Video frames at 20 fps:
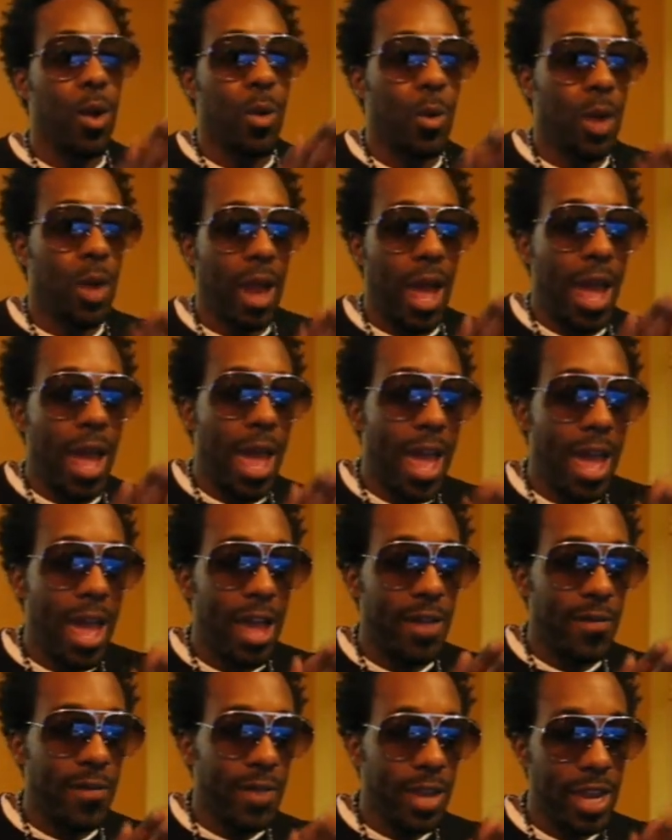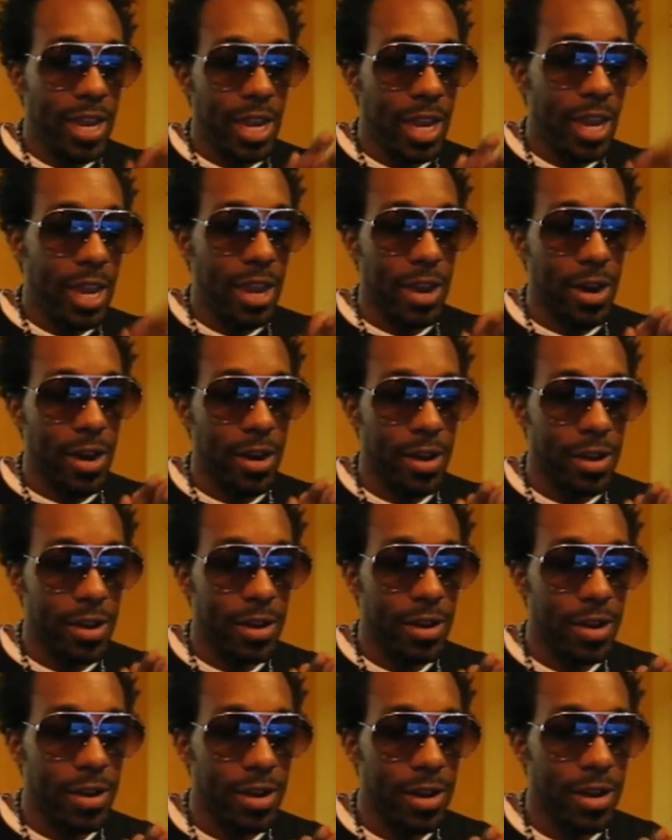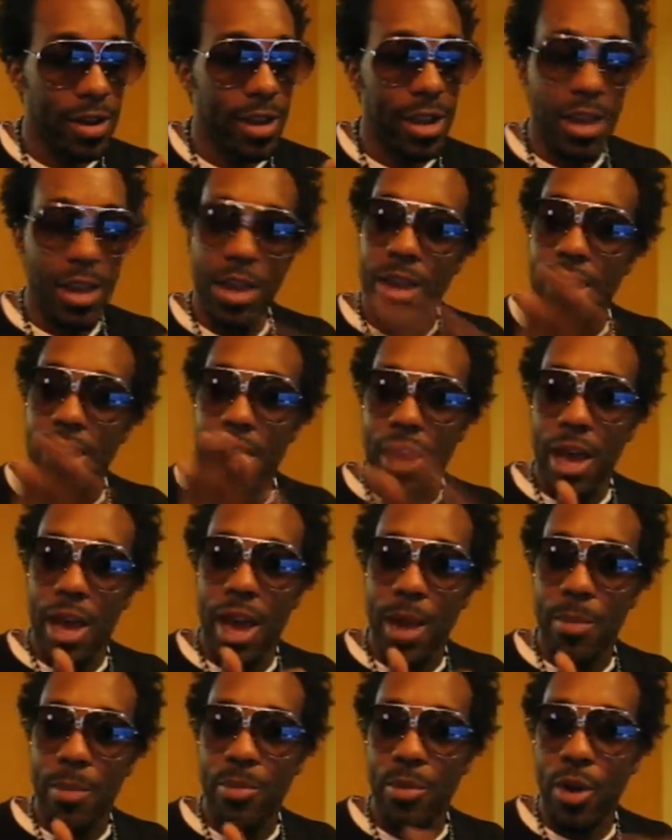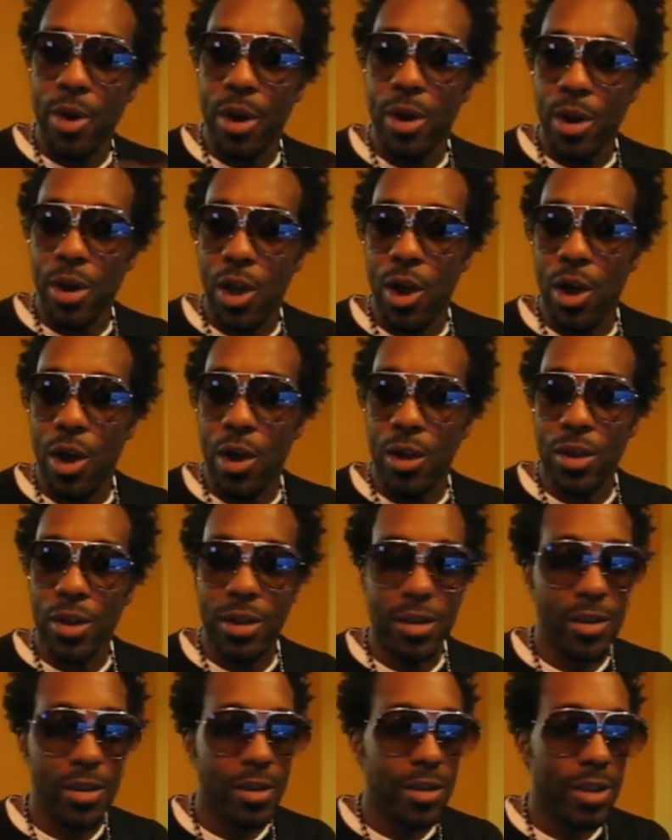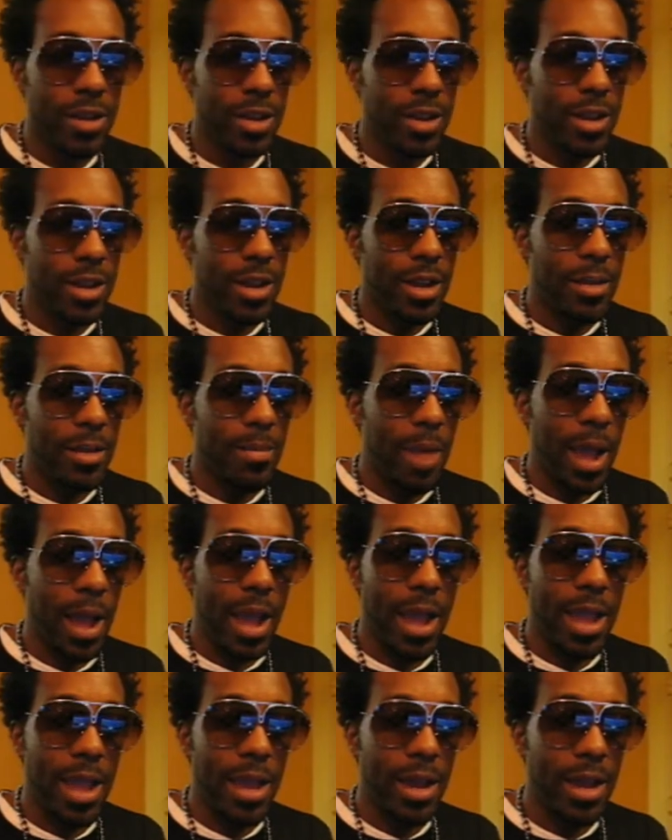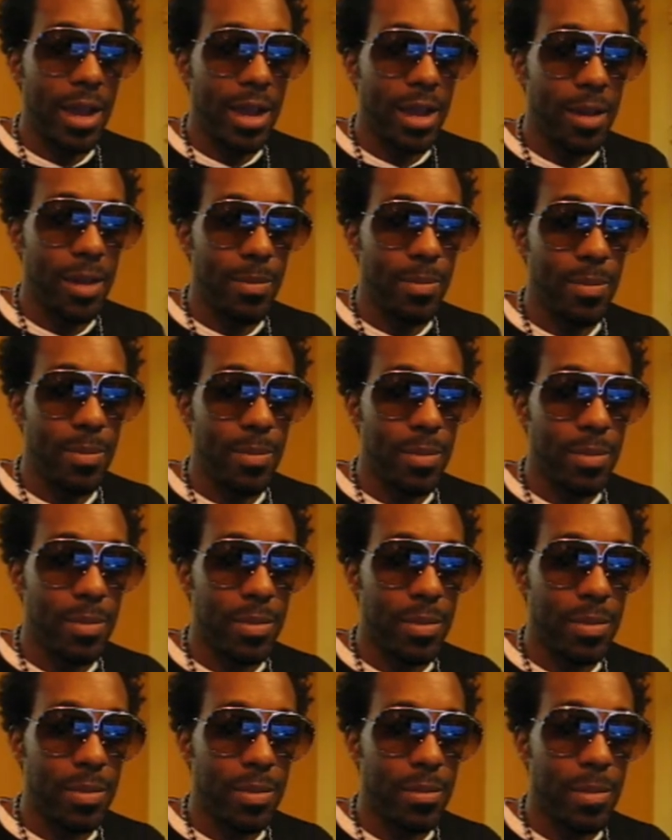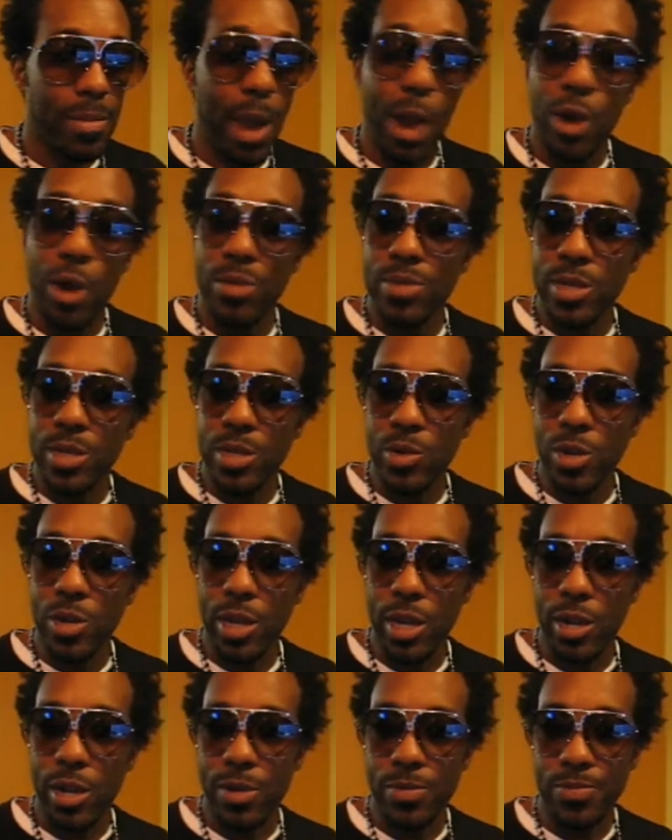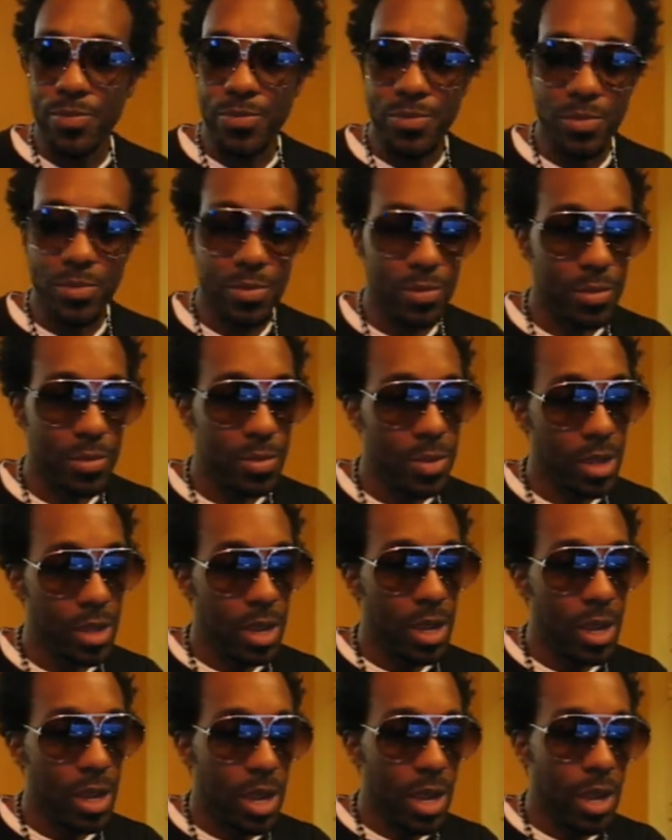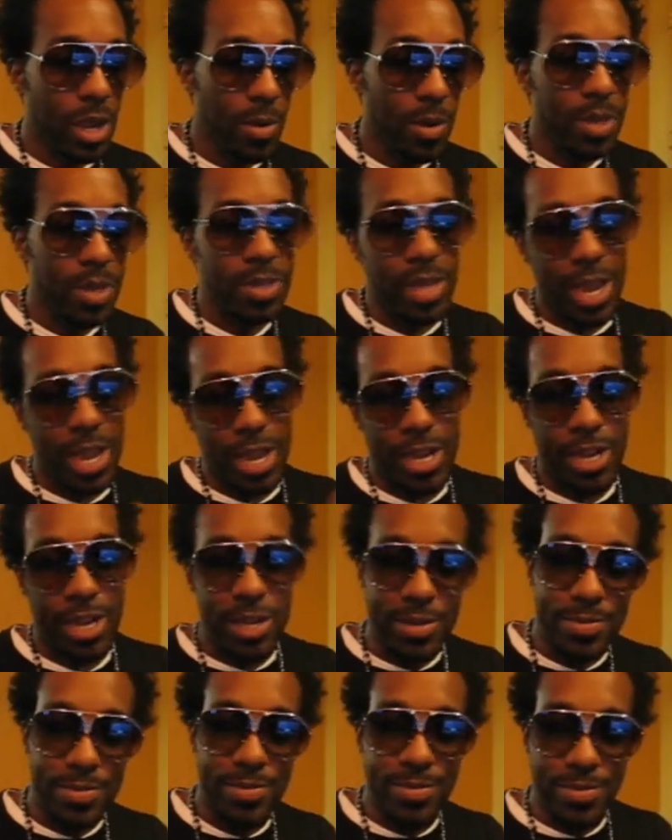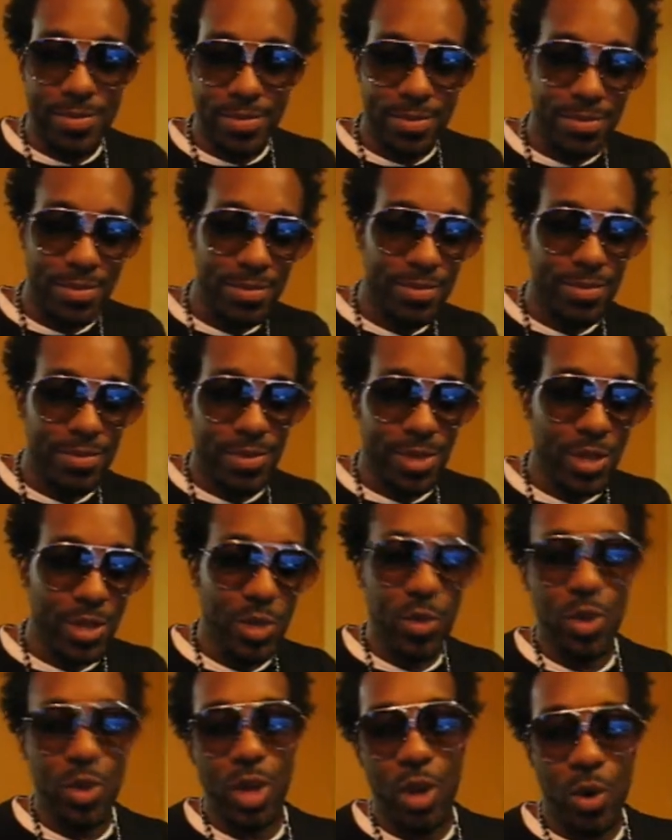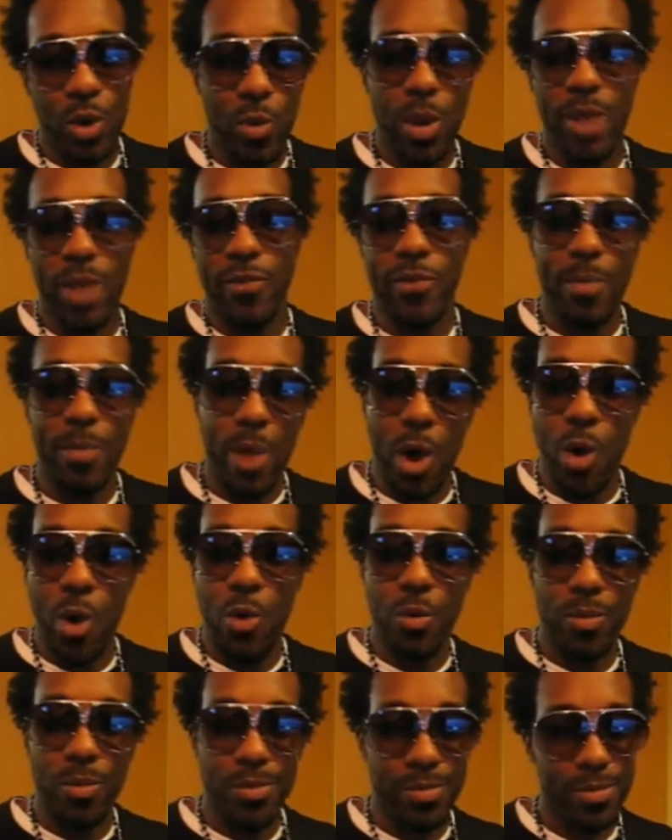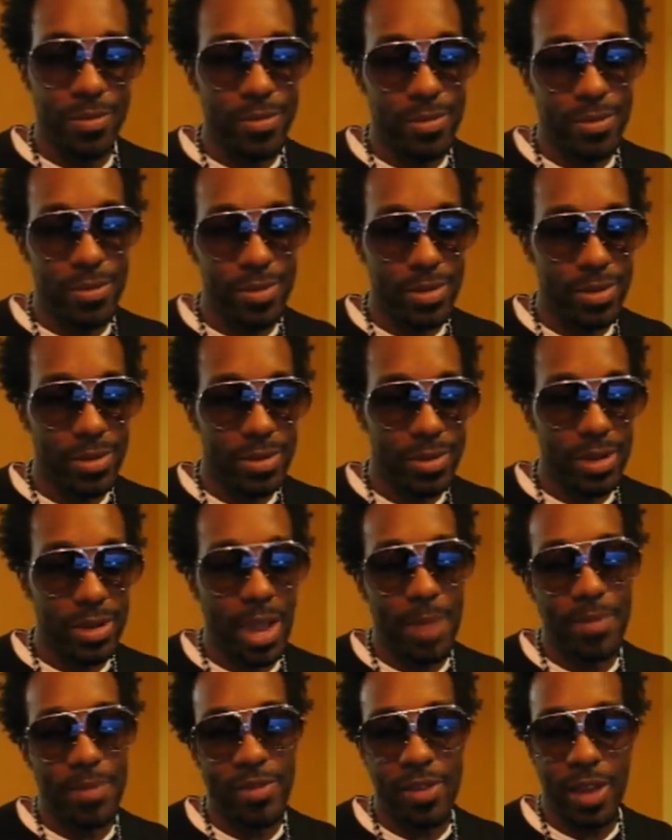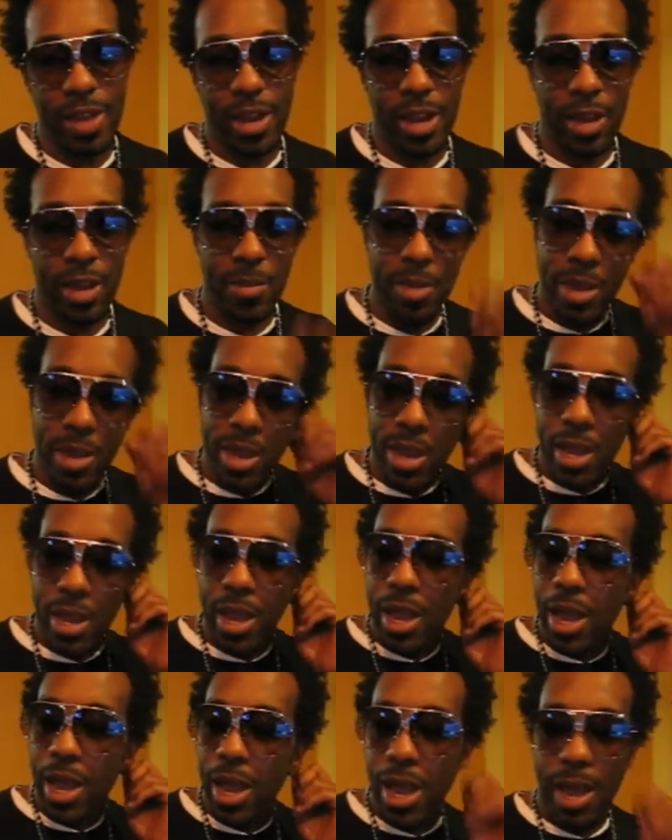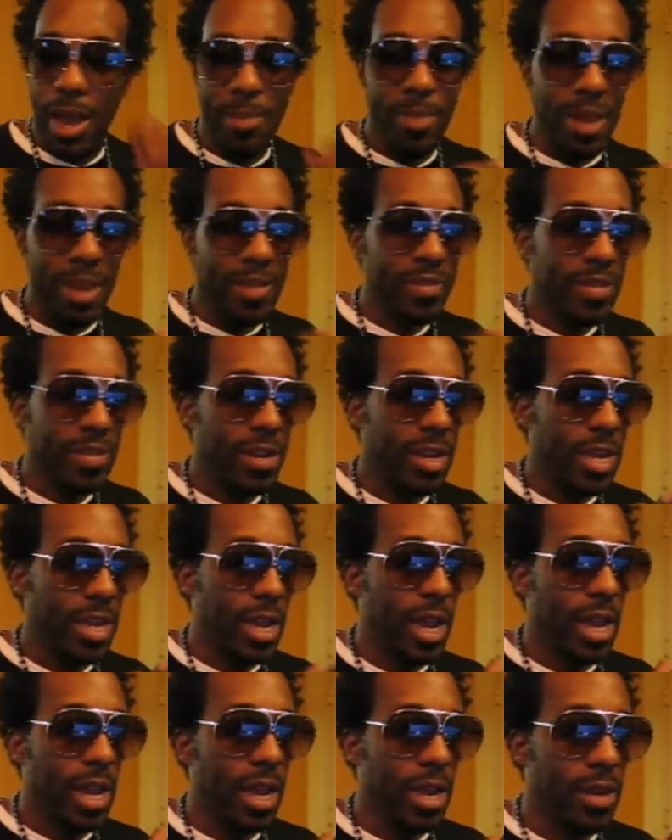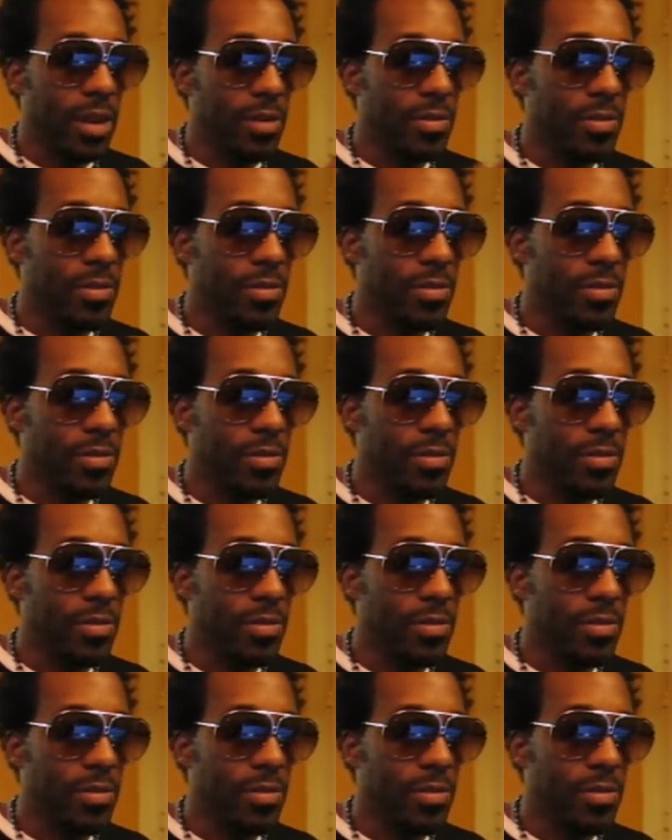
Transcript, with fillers: What I have here, I brought along my uh, my home studio. Well, it's like a studio away from home type setup. I basically, uh,